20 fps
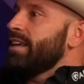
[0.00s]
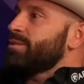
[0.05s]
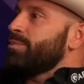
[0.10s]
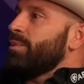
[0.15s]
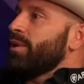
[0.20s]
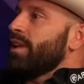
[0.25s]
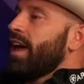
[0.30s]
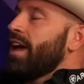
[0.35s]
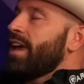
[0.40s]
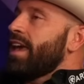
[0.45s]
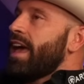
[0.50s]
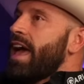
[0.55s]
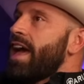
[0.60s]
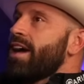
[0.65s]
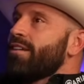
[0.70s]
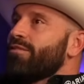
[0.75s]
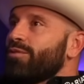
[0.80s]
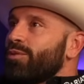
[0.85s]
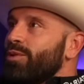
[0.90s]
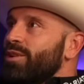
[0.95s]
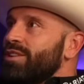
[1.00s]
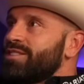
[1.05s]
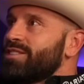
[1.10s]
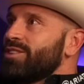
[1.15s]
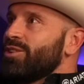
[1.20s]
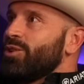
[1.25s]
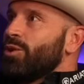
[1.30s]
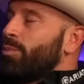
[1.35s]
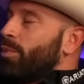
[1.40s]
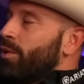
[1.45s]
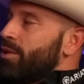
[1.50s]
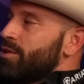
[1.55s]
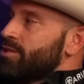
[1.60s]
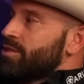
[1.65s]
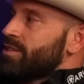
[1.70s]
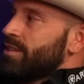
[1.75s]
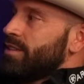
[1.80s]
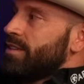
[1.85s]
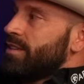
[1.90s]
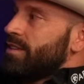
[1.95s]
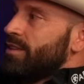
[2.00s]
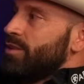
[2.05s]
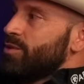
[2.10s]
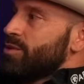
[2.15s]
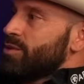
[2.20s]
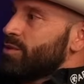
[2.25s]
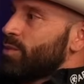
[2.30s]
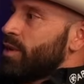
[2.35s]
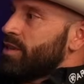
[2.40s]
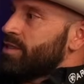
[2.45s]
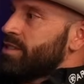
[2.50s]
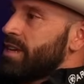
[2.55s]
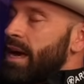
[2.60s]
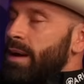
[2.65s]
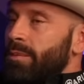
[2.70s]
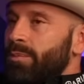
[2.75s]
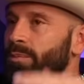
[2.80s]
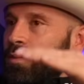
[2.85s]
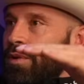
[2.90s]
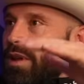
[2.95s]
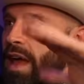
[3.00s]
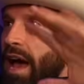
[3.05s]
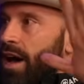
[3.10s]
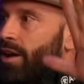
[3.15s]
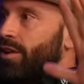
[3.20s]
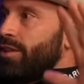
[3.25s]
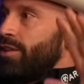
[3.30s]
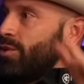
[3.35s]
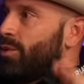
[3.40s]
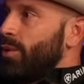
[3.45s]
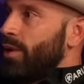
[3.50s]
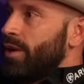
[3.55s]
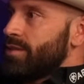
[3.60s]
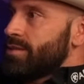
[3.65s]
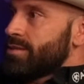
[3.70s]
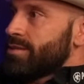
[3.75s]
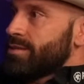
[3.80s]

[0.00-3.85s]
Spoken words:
is. But like every single person uses WhatsApp out of the US.